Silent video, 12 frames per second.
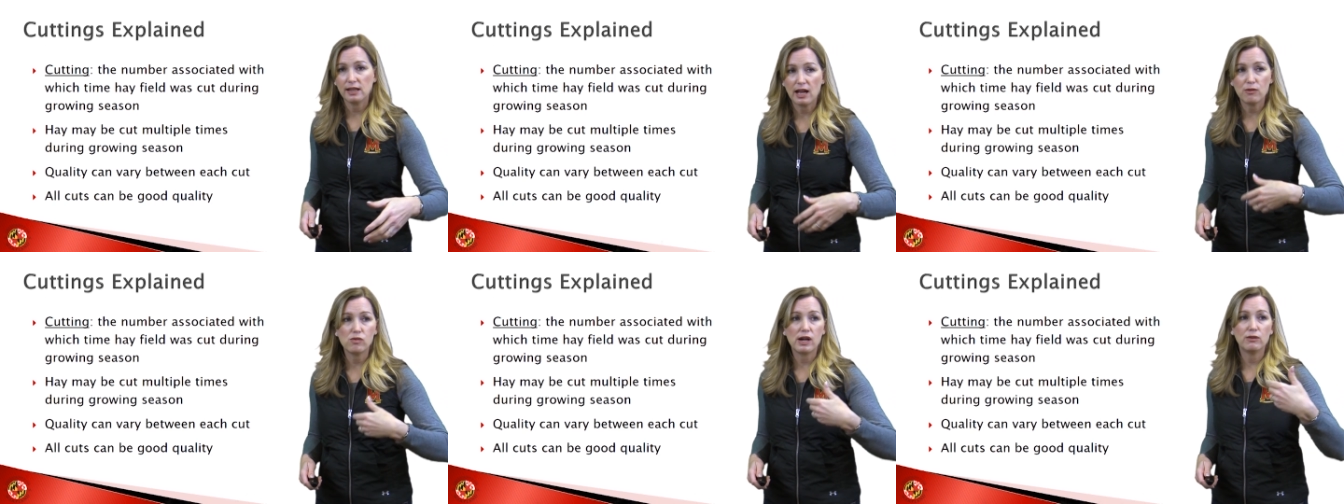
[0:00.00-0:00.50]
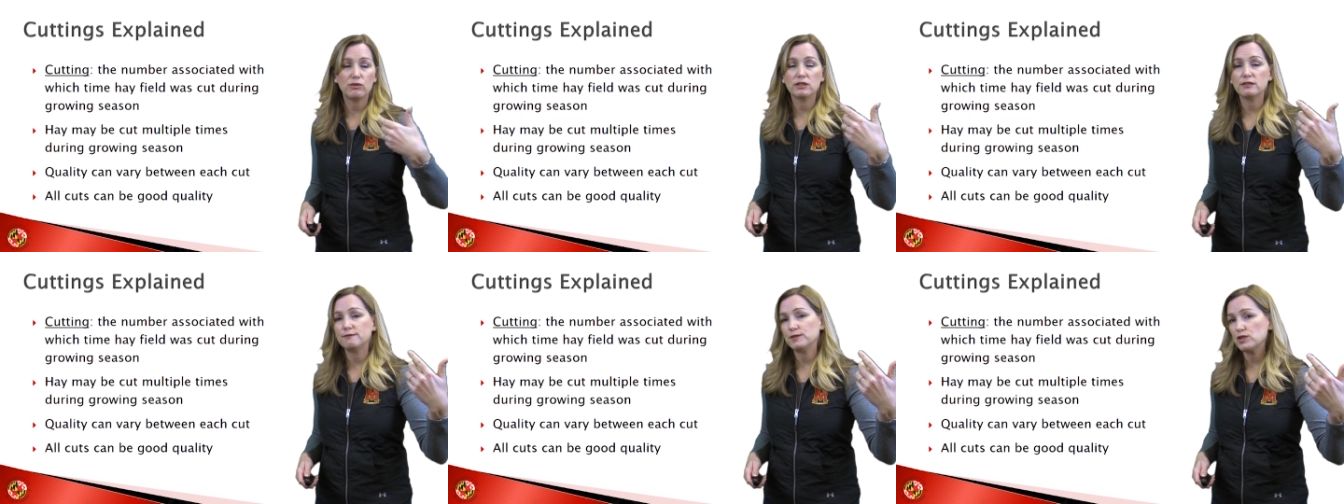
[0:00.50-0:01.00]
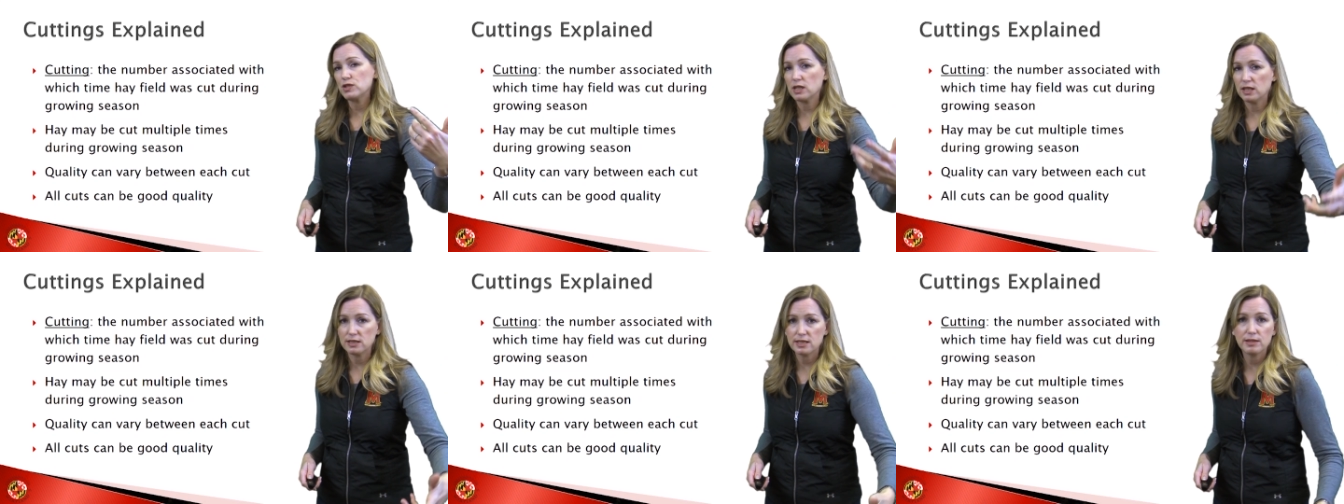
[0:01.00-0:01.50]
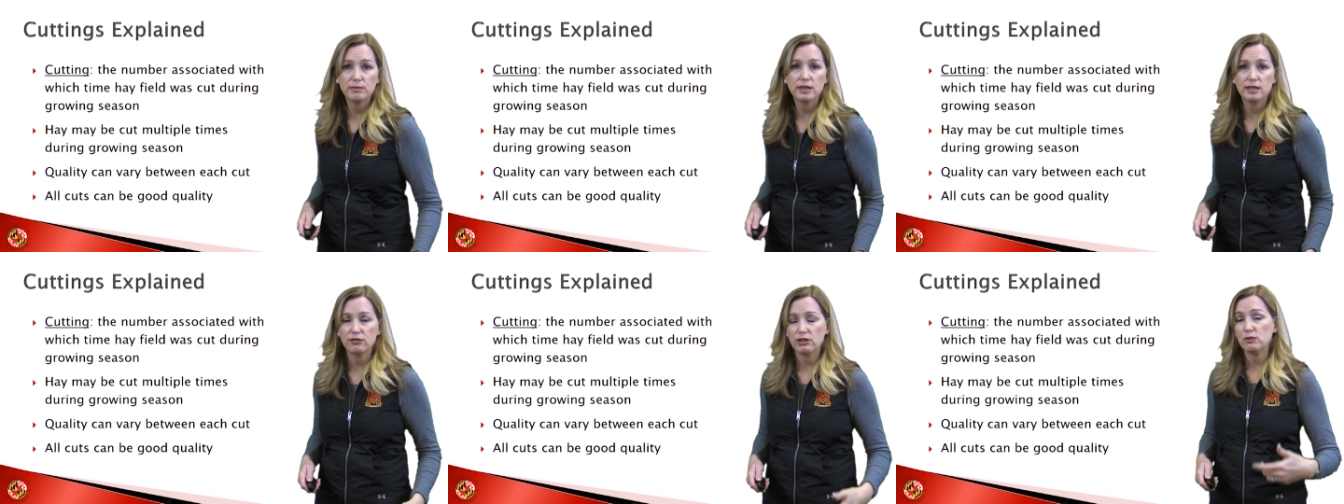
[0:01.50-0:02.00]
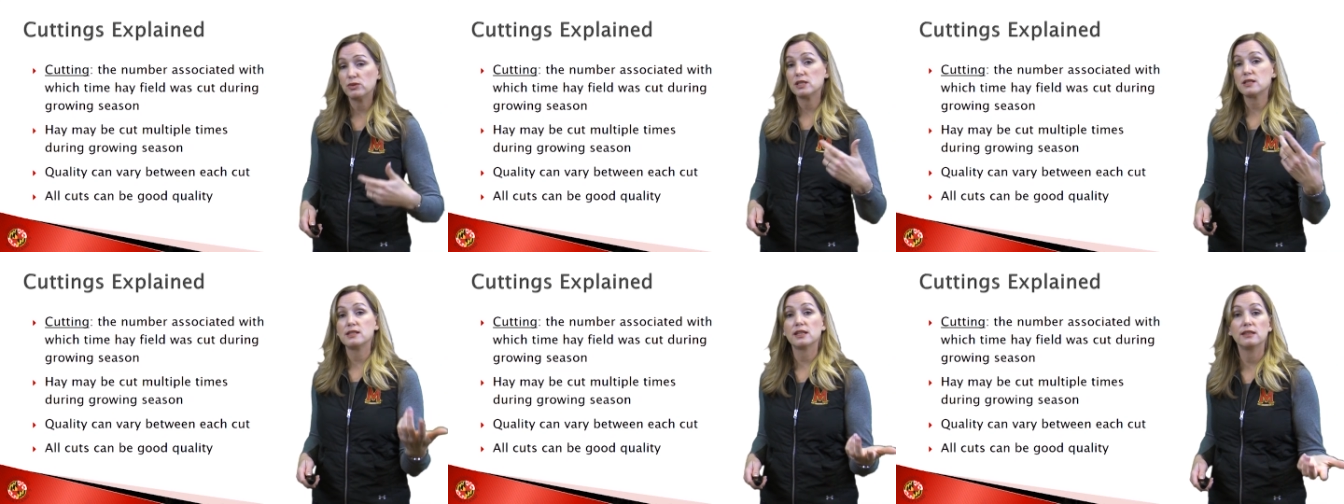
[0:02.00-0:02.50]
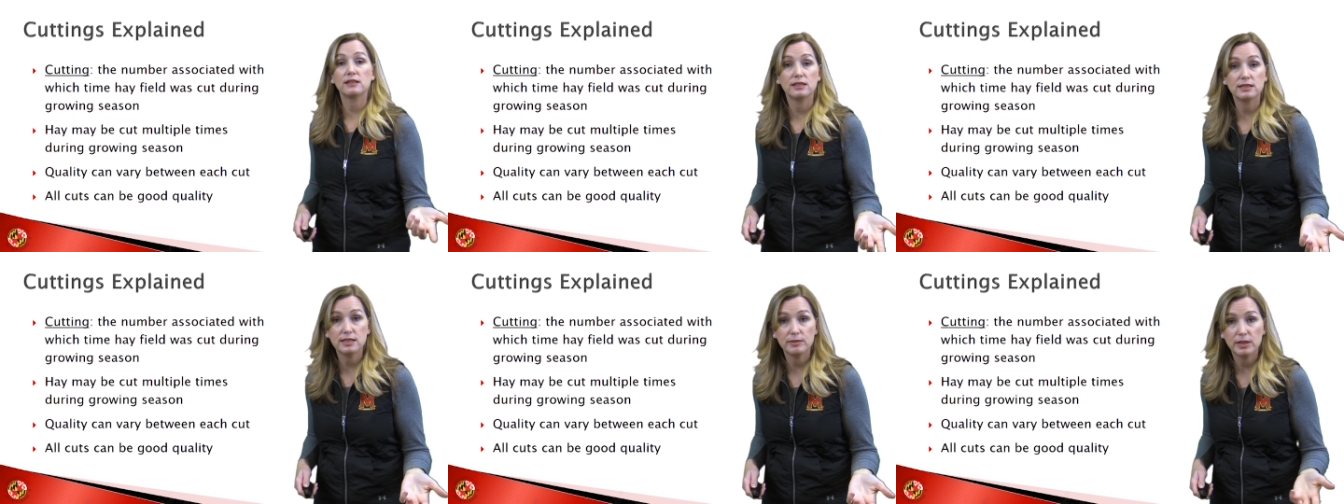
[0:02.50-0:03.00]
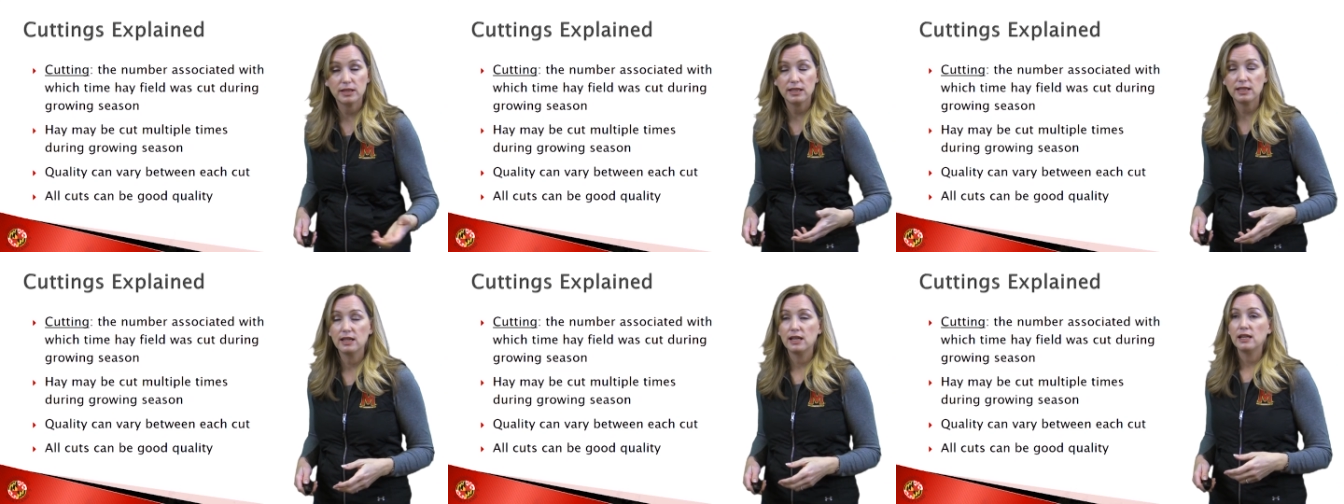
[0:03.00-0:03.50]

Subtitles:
I want a first cut Timothy, or I want a second cut Timothy.